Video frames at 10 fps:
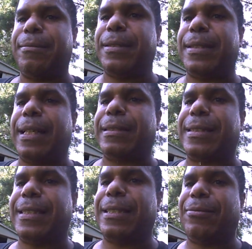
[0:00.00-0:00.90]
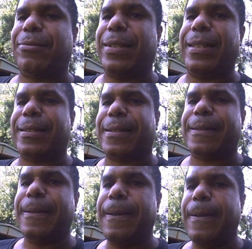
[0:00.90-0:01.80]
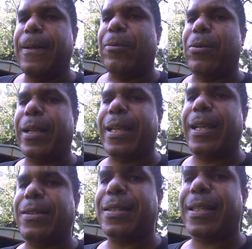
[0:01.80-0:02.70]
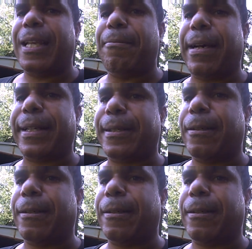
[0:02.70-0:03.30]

I mean, like, gee whiz. What can you say about it?